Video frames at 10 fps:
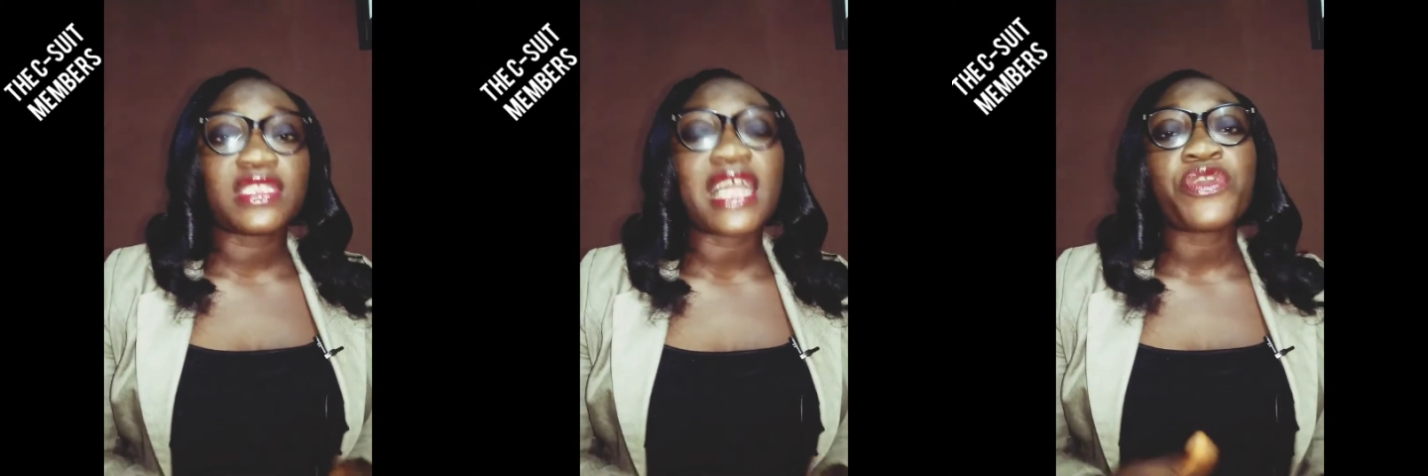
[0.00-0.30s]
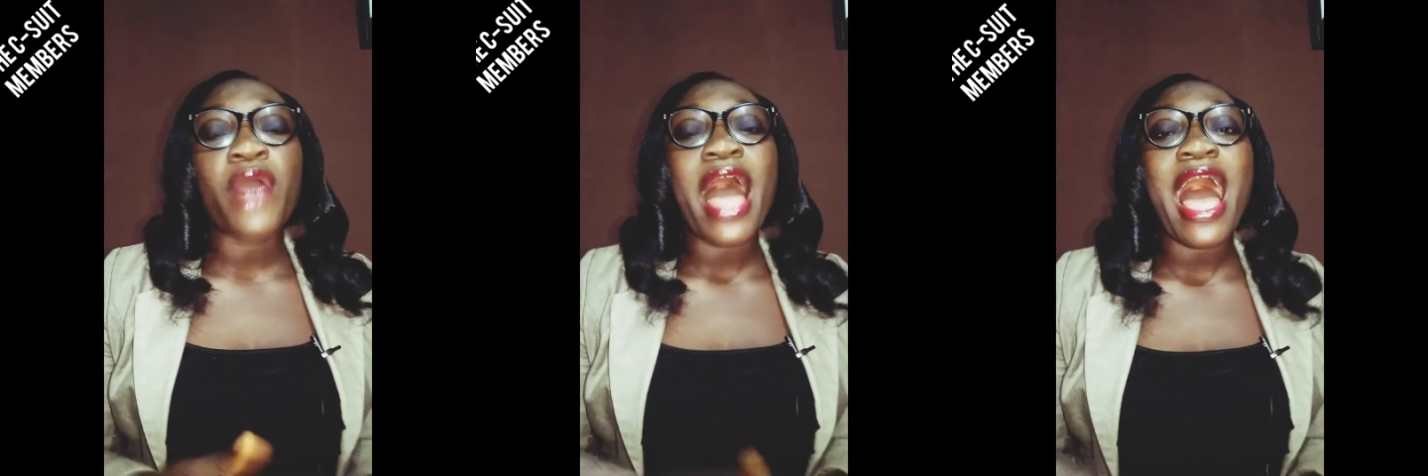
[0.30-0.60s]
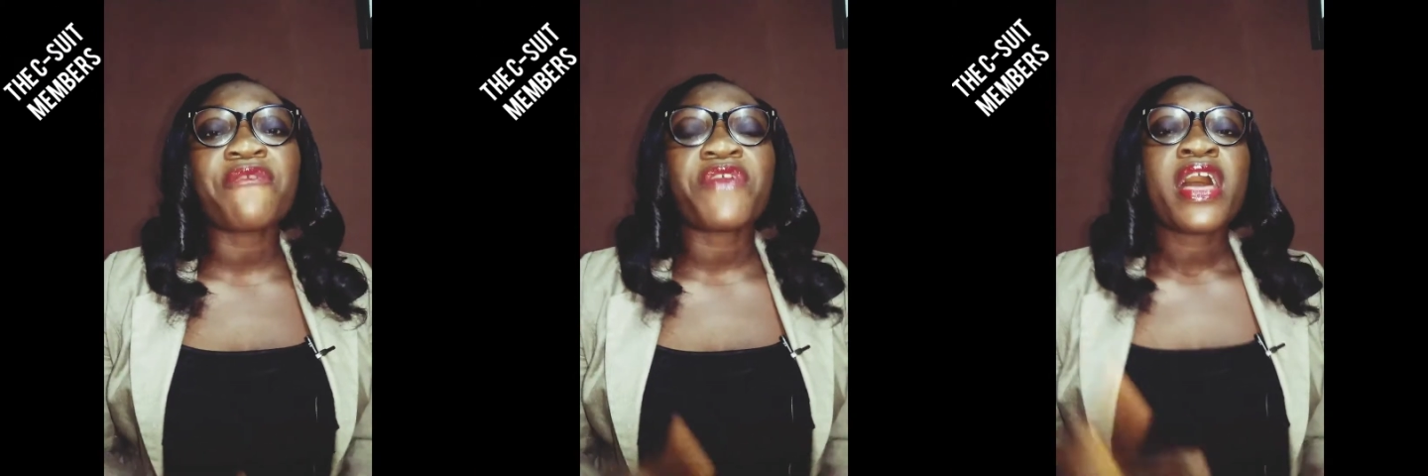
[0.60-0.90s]
Now you
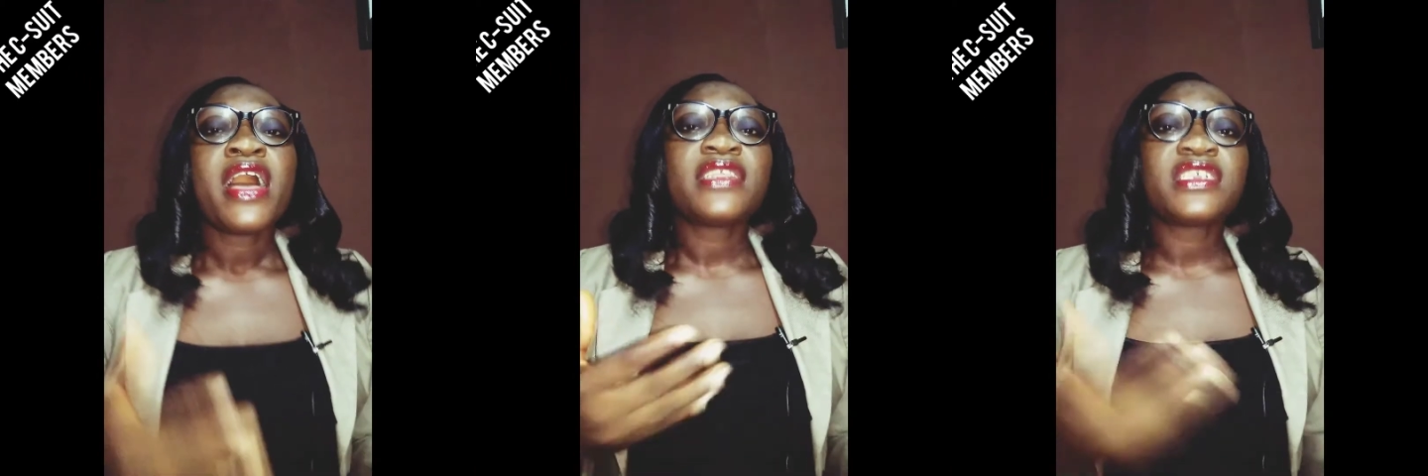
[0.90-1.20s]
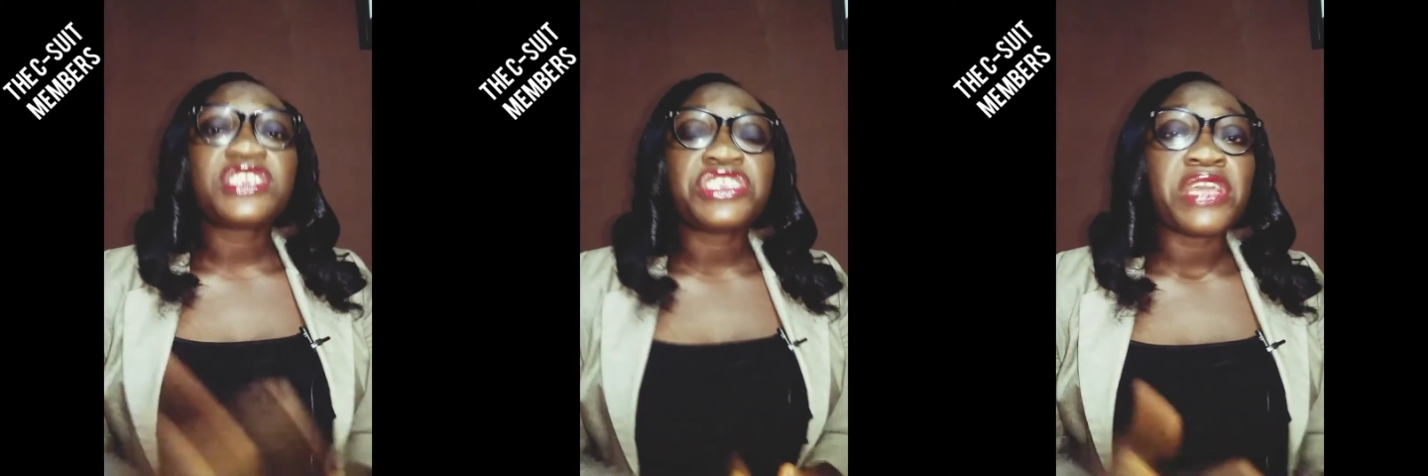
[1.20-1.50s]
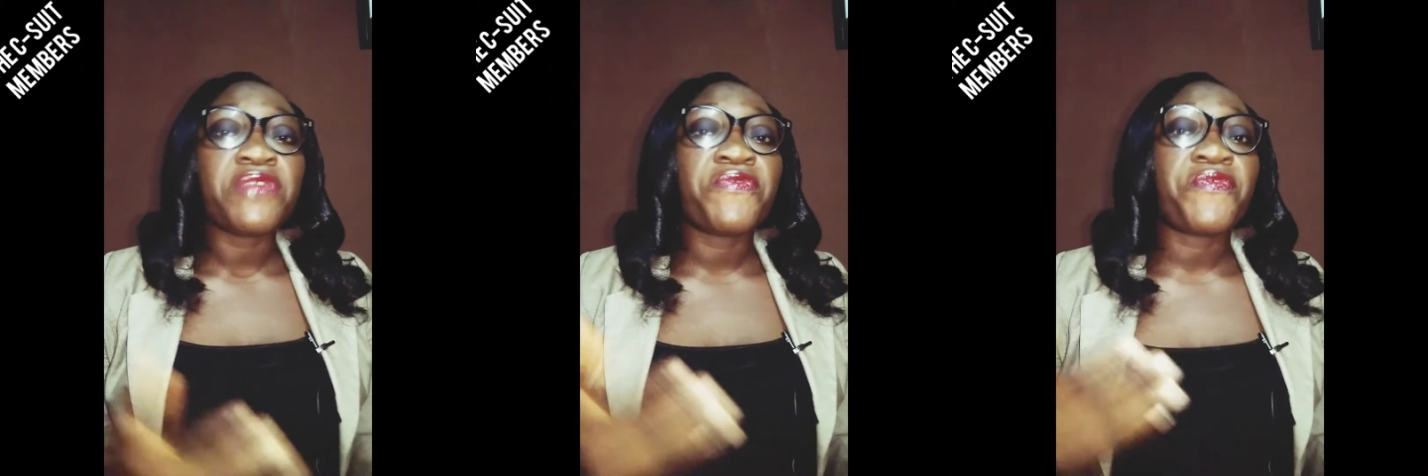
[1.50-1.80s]
have the
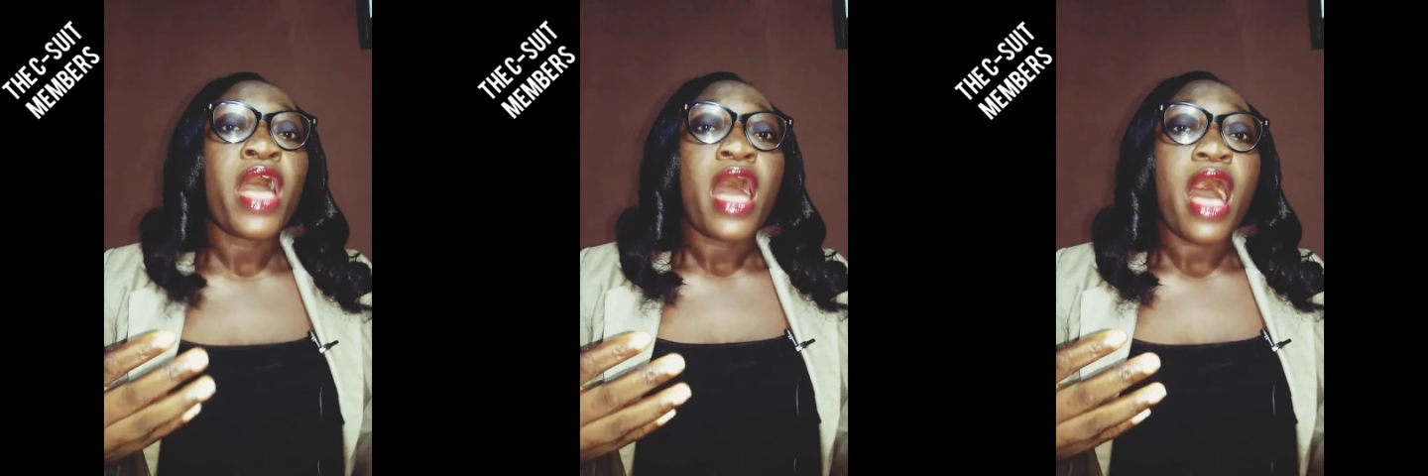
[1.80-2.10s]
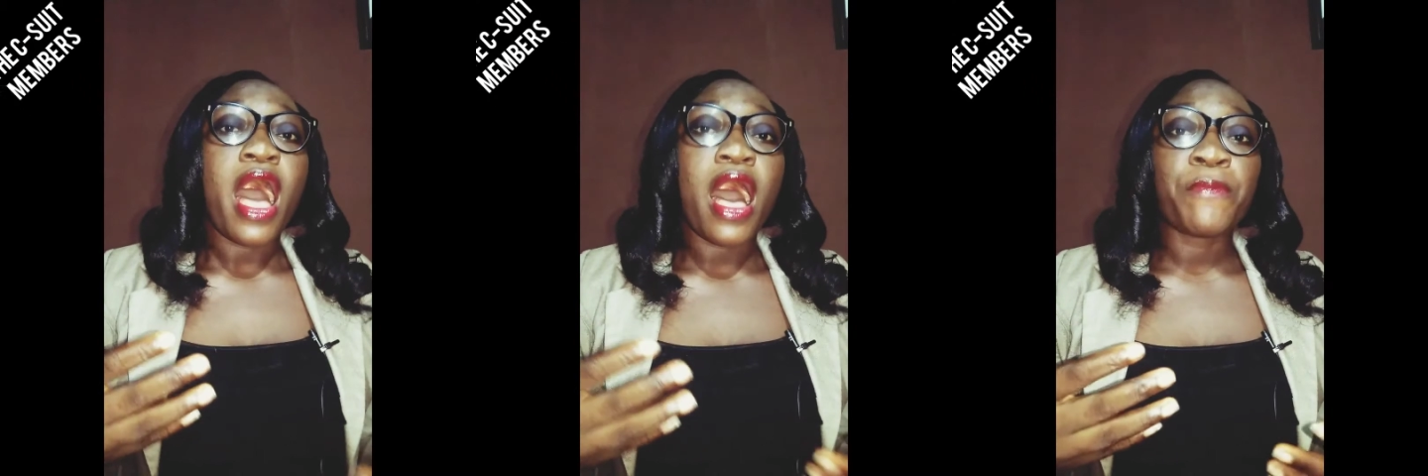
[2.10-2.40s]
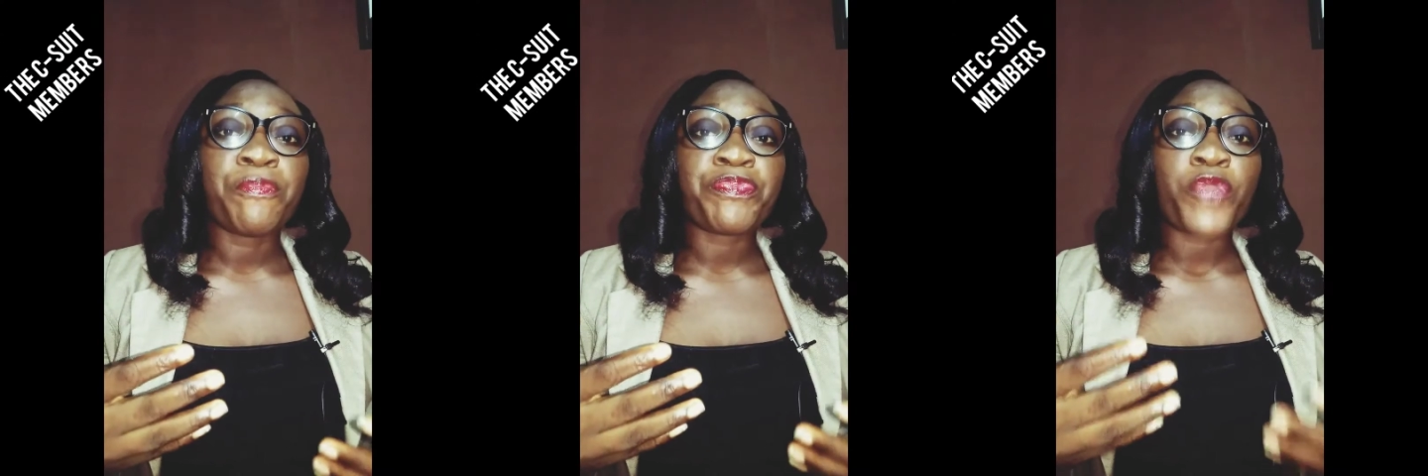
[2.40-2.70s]
chief
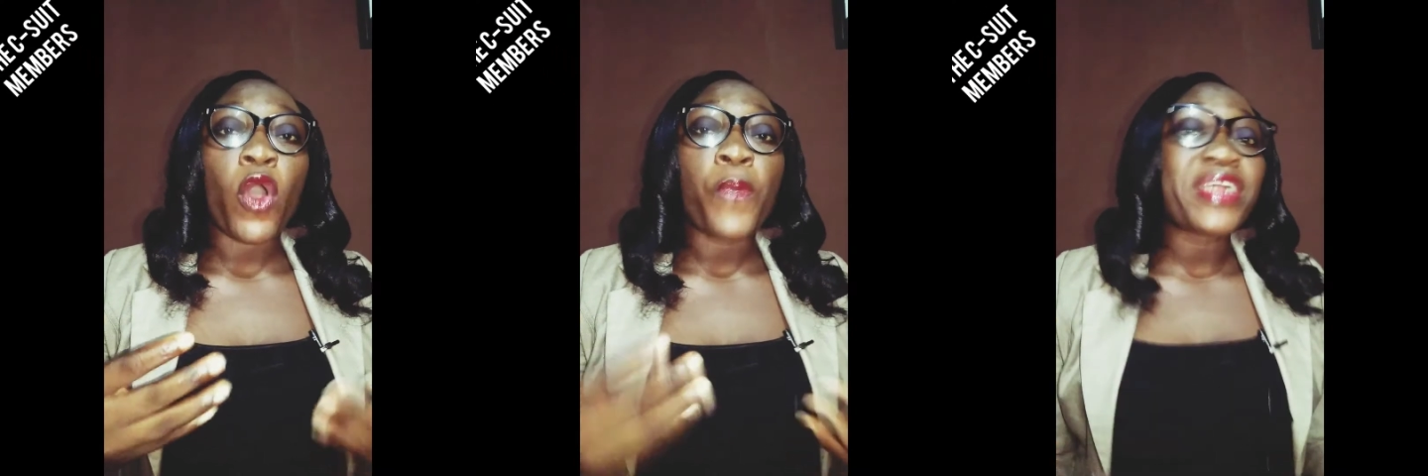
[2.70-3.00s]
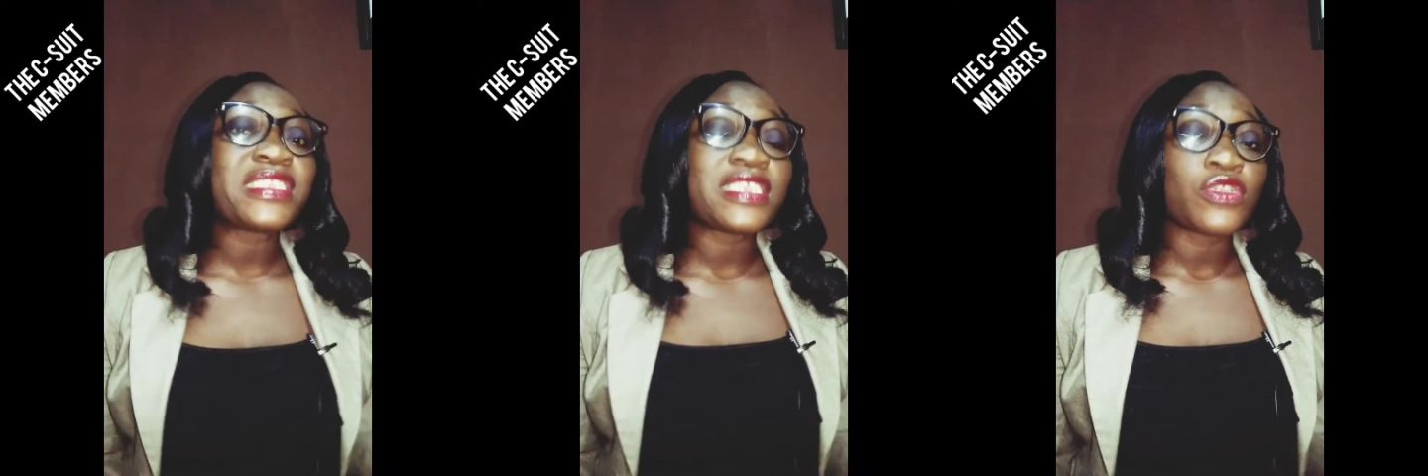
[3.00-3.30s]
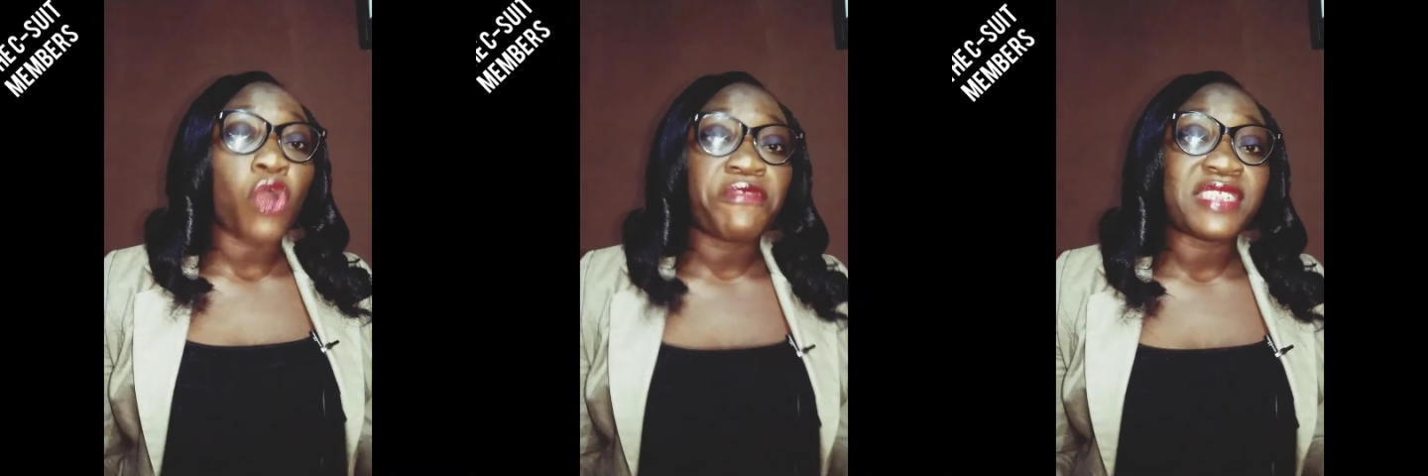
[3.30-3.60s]
operating
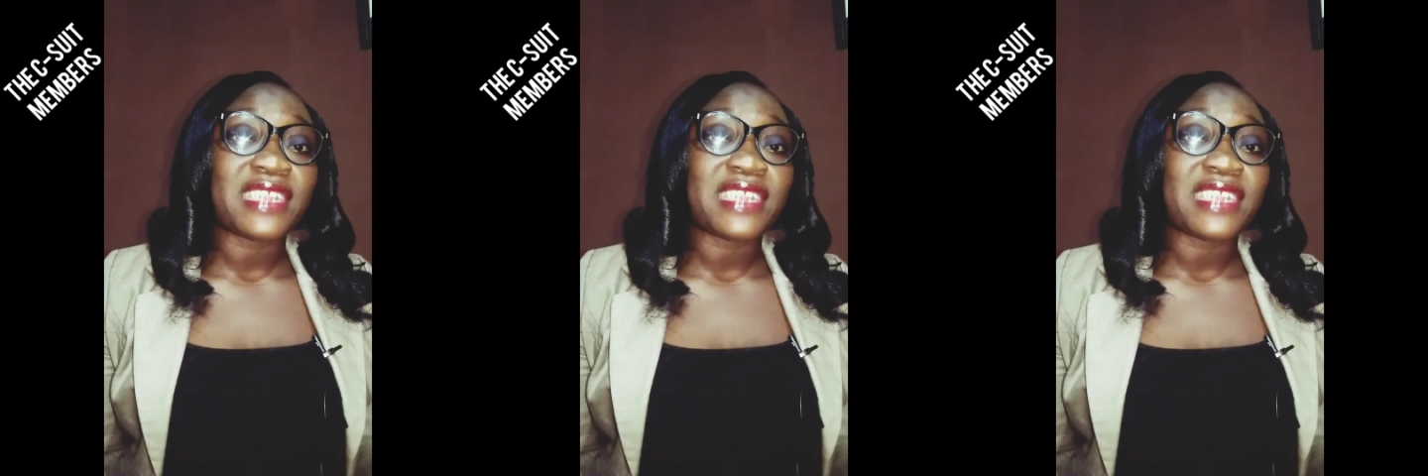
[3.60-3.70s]
officer,